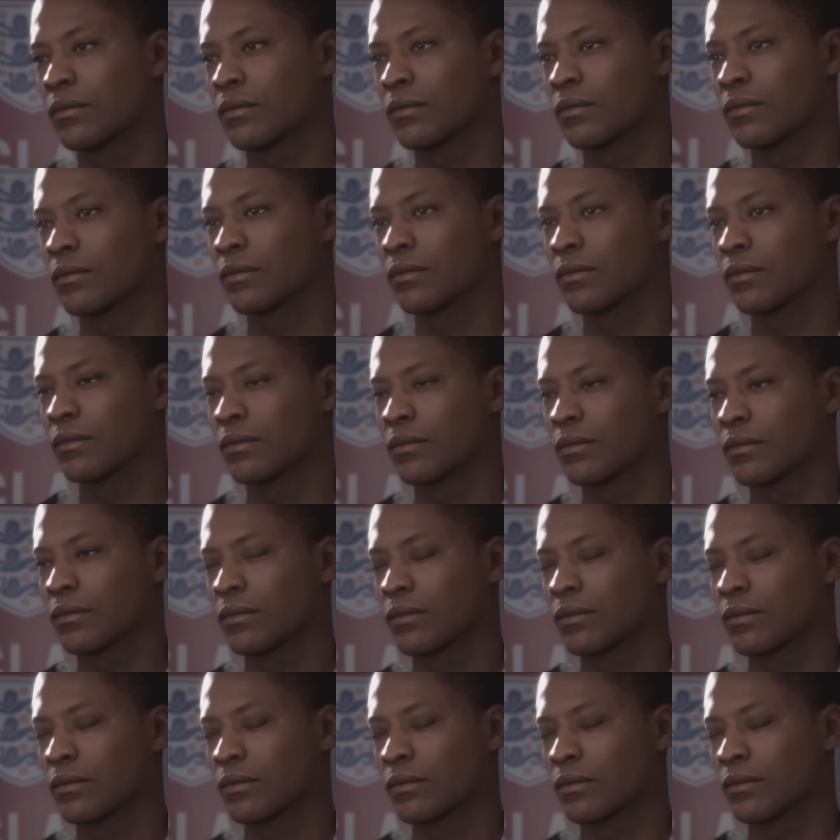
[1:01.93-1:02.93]

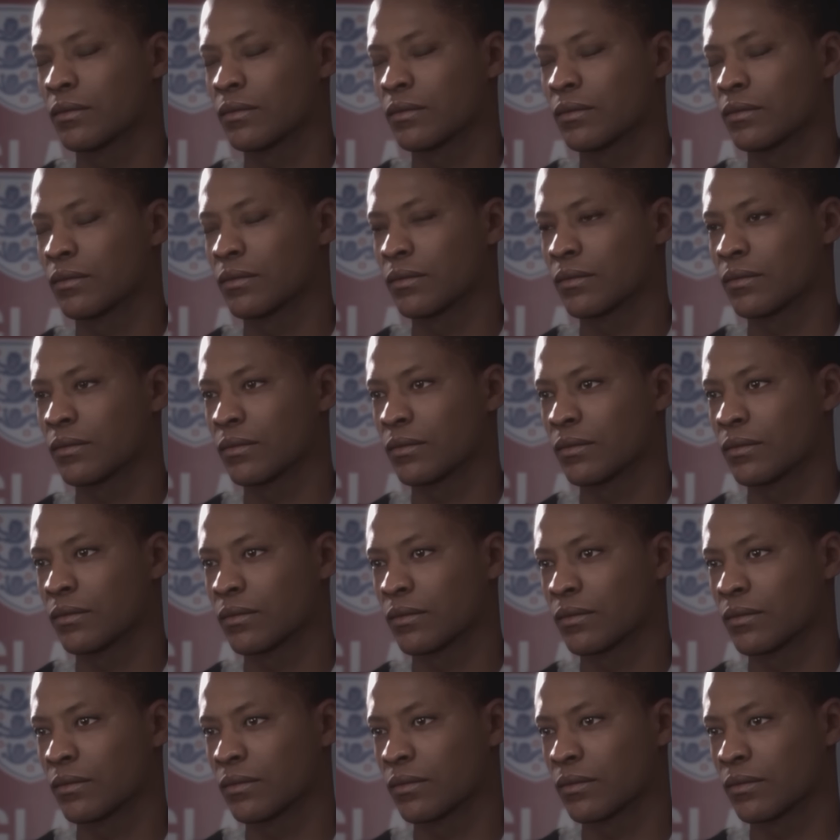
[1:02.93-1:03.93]

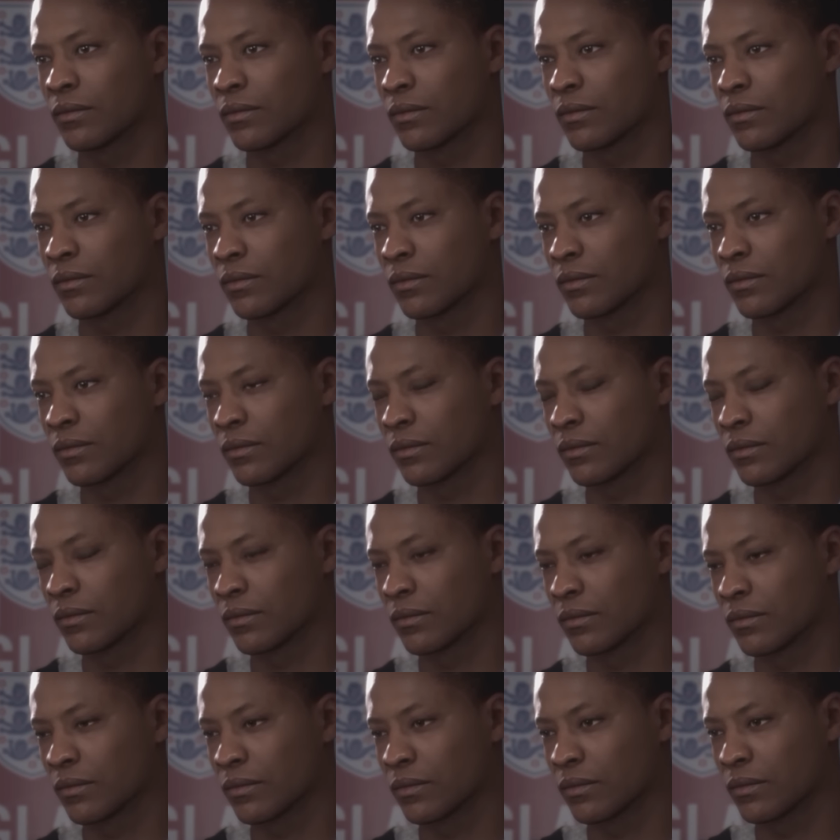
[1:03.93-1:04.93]

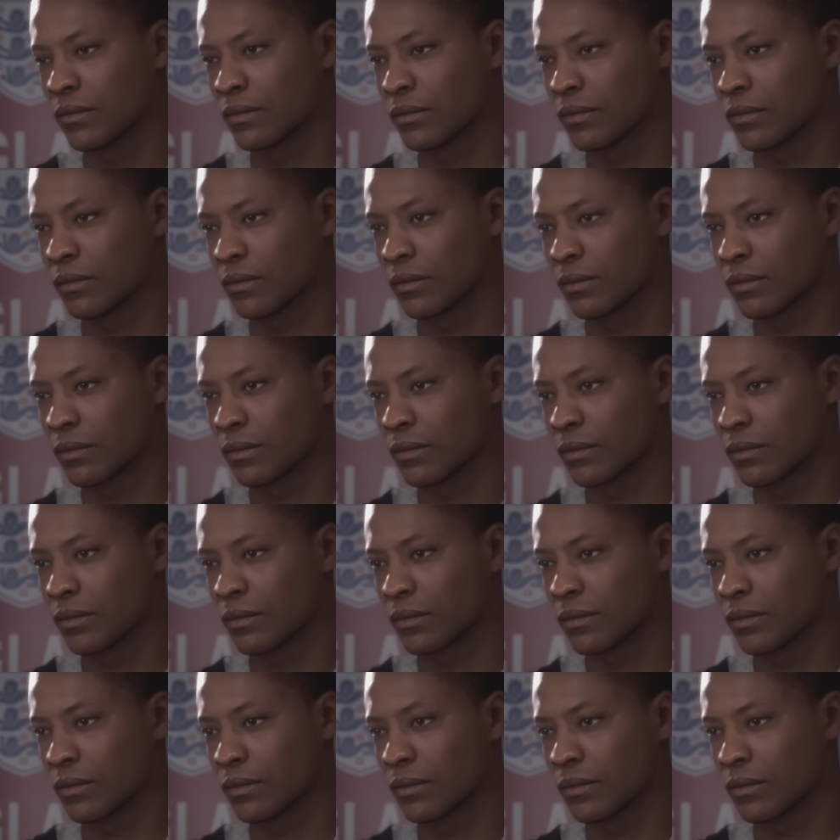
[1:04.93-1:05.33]
The person shown says nothing.